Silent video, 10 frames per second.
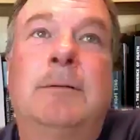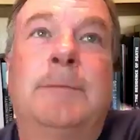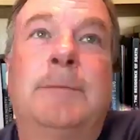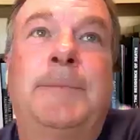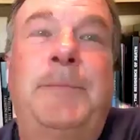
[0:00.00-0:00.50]

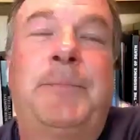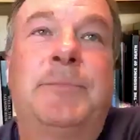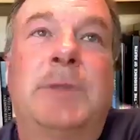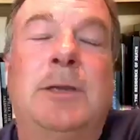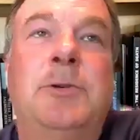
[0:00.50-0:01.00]
You keep
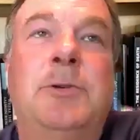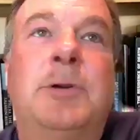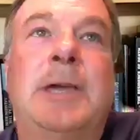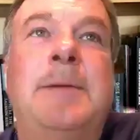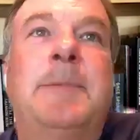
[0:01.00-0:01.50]
confidential
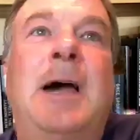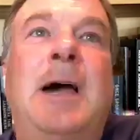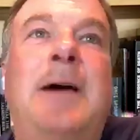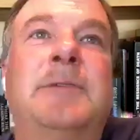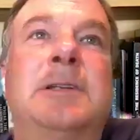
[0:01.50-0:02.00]
about many
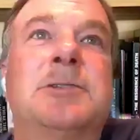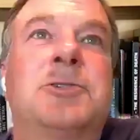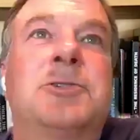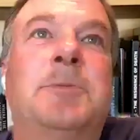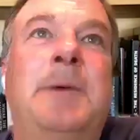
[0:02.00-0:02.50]
things.
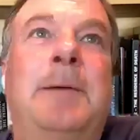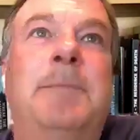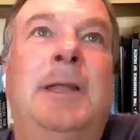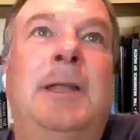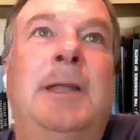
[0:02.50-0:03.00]
You're going
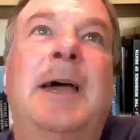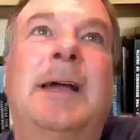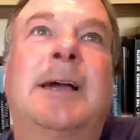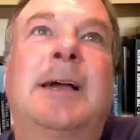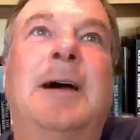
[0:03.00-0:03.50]
to keep that
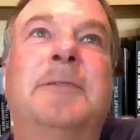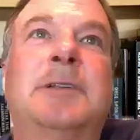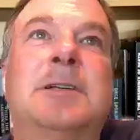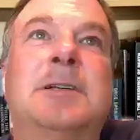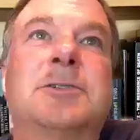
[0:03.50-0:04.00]

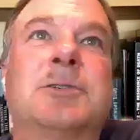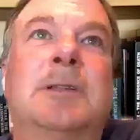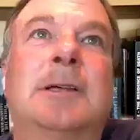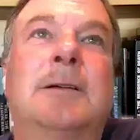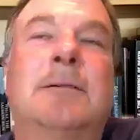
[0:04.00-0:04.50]
confidentially
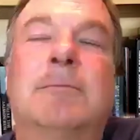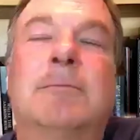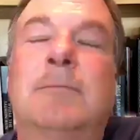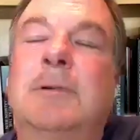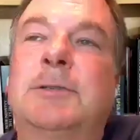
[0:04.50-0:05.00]
too.